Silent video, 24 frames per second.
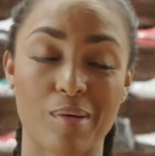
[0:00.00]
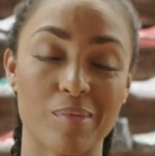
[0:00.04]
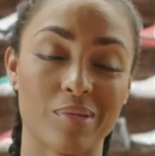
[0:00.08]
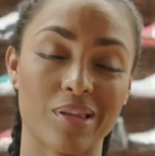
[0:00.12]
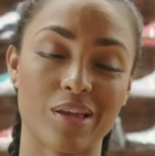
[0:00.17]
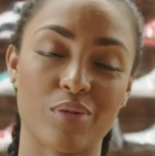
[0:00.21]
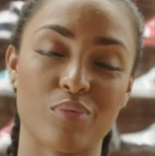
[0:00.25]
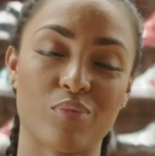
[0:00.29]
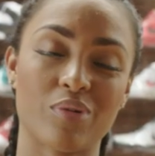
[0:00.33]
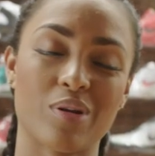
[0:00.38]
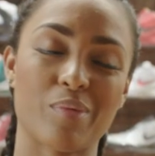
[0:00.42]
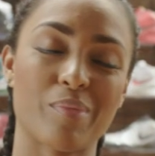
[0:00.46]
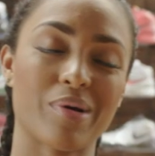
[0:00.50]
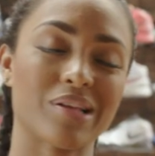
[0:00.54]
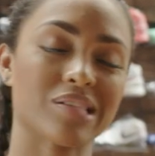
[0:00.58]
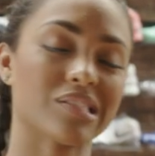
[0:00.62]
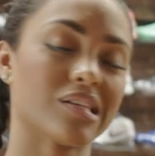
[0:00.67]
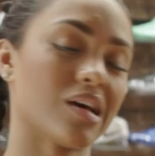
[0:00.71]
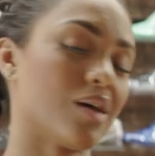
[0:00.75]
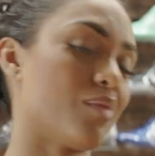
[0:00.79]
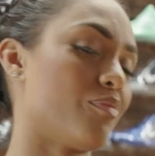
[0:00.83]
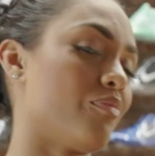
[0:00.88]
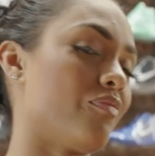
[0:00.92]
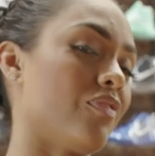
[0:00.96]
are like one of my
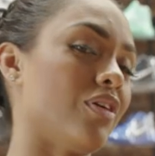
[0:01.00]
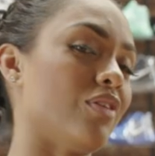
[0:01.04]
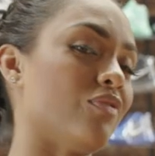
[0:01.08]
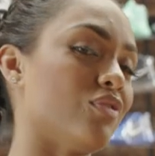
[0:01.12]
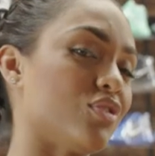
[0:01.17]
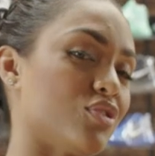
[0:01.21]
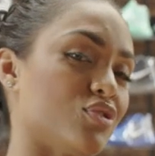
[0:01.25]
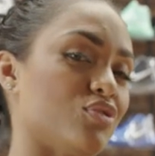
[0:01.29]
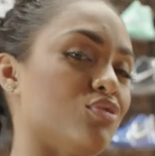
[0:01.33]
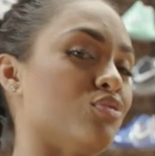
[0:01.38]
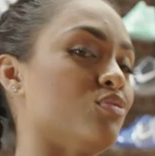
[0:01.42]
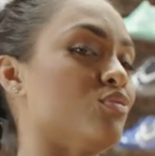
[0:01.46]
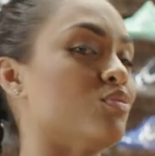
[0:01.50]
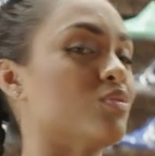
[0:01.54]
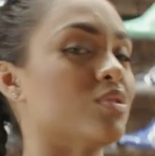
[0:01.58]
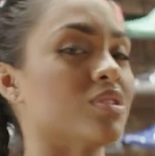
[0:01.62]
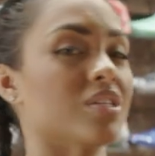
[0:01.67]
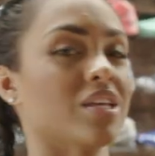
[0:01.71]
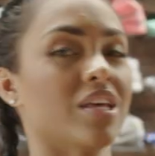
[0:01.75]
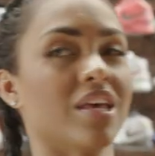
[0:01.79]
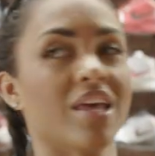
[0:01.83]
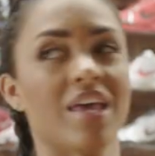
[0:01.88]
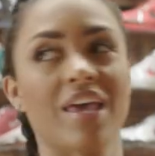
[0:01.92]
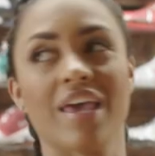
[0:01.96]
top favorite shoes.
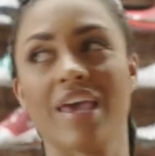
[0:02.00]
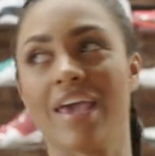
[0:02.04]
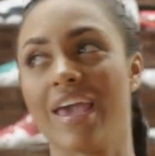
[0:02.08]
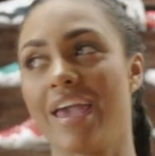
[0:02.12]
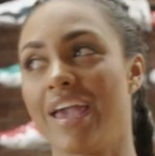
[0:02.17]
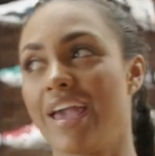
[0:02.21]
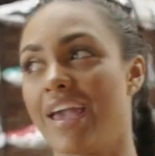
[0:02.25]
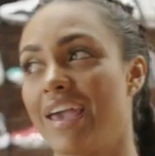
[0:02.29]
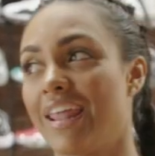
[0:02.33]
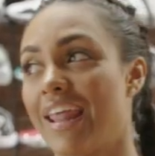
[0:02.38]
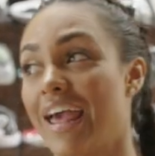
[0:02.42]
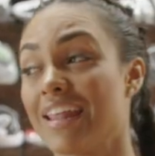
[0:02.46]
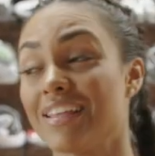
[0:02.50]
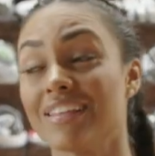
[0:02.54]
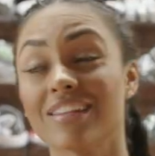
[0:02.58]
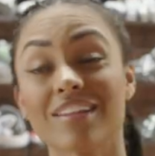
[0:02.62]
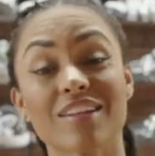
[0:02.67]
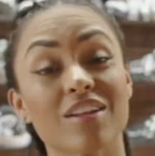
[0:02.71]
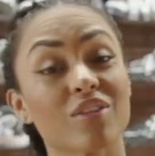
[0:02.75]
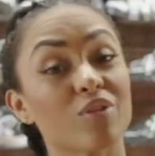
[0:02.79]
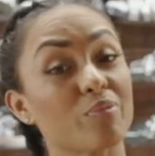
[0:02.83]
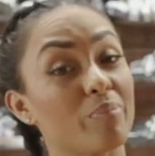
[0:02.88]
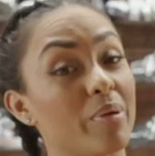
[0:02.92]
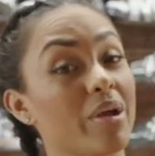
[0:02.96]
And I need
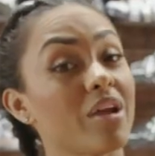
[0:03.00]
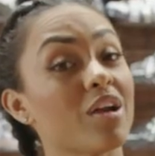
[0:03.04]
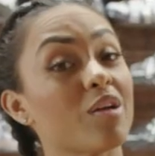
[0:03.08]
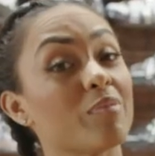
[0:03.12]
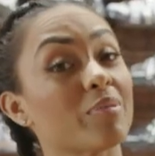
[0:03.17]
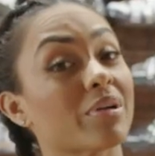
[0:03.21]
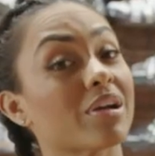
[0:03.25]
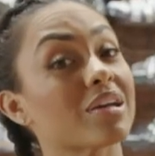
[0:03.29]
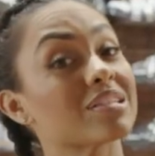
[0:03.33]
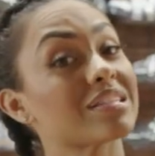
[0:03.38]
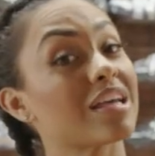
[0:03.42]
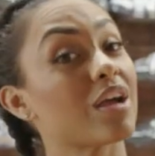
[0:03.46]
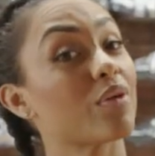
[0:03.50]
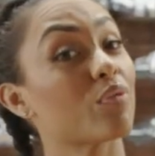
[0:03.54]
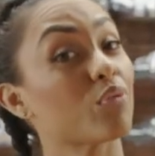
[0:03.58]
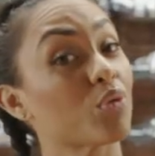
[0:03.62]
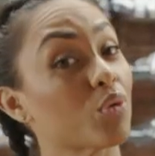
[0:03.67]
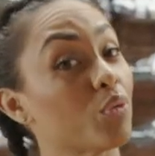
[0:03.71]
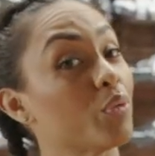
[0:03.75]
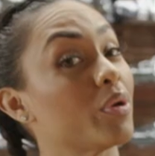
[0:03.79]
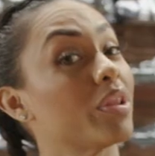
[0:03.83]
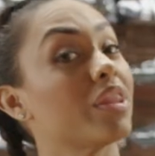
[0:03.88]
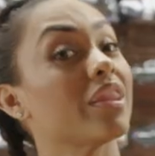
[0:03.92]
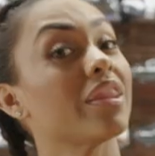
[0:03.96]
another pair because I
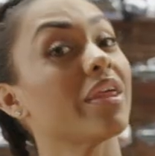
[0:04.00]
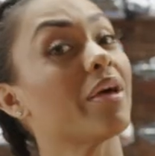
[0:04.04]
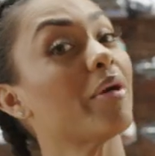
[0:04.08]
ruined